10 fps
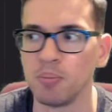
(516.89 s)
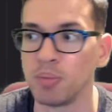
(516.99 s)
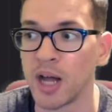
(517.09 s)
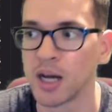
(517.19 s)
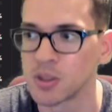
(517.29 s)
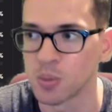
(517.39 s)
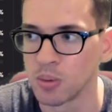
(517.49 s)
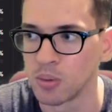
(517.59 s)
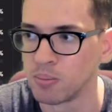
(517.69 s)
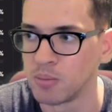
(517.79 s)
blocks
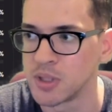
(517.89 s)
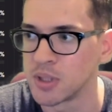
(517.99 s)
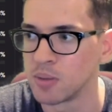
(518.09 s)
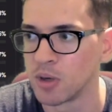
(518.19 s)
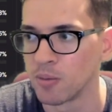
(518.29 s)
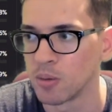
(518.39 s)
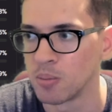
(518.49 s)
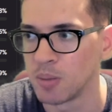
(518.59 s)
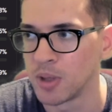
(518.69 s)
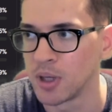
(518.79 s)
were minted, whatever it may be.